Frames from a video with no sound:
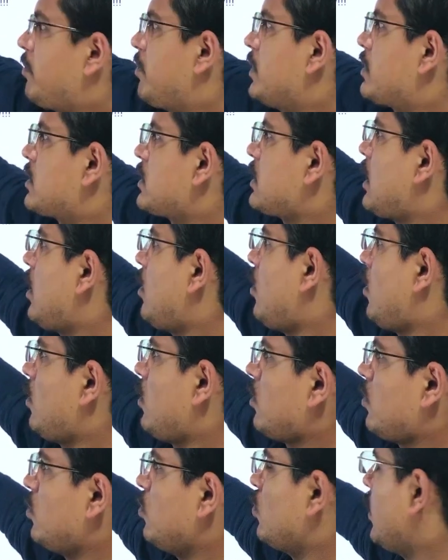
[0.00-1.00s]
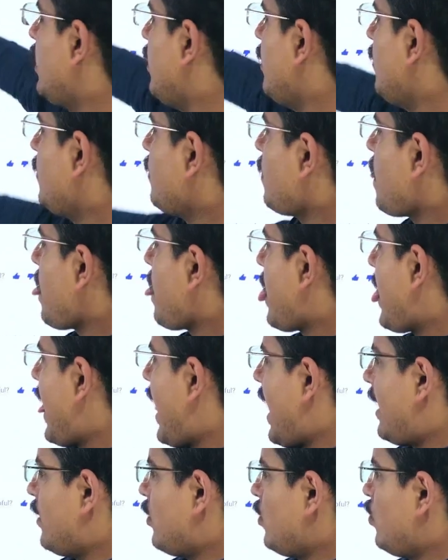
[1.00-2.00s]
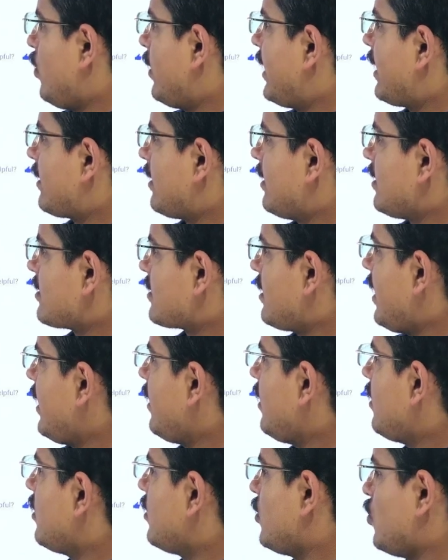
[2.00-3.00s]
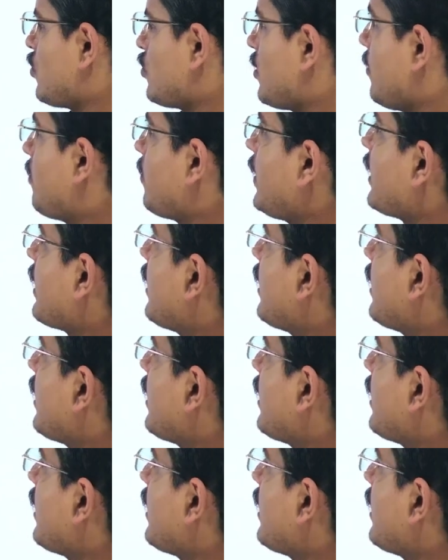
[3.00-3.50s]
insta on Google and you'll get this link. You simply